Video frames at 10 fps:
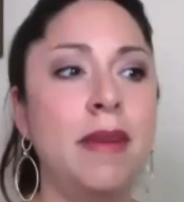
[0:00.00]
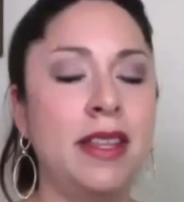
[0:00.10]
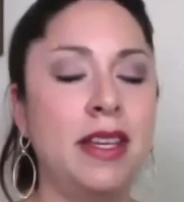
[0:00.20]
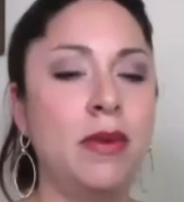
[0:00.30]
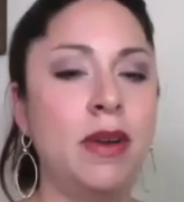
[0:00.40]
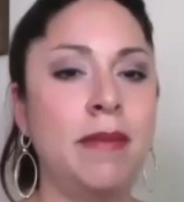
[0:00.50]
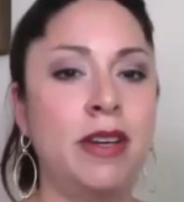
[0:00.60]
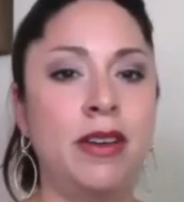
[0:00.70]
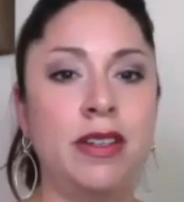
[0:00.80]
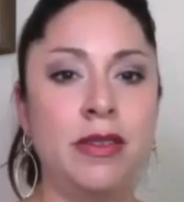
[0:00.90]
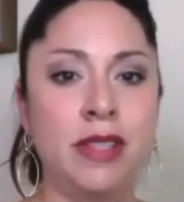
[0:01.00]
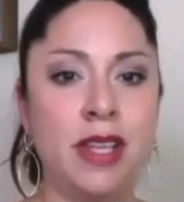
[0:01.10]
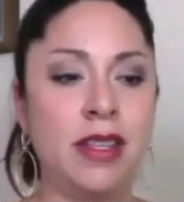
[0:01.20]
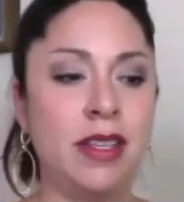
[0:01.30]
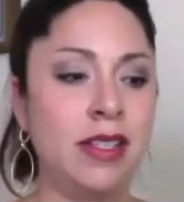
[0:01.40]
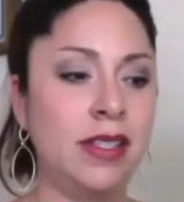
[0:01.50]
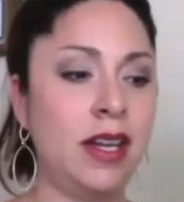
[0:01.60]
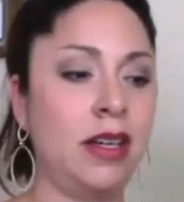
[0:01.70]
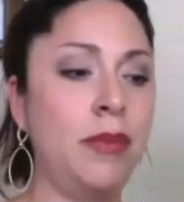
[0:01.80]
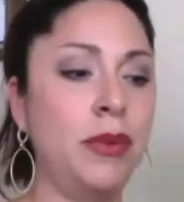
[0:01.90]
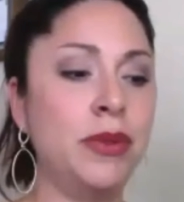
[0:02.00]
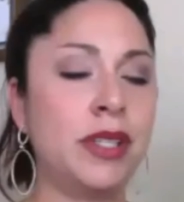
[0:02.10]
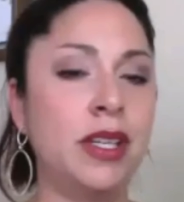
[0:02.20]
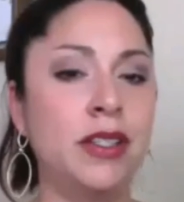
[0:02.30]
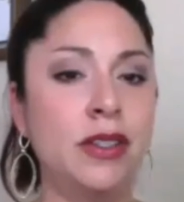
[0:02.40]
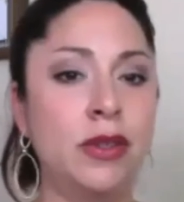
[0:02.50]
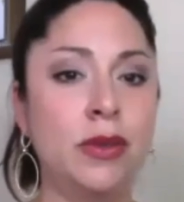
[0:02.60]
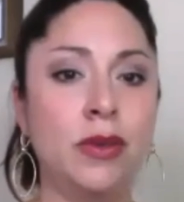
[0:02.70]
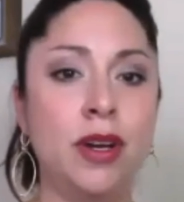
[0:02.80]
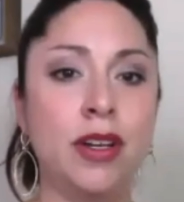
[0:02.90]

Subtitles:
think what I'm hearing you say then is that couples can do a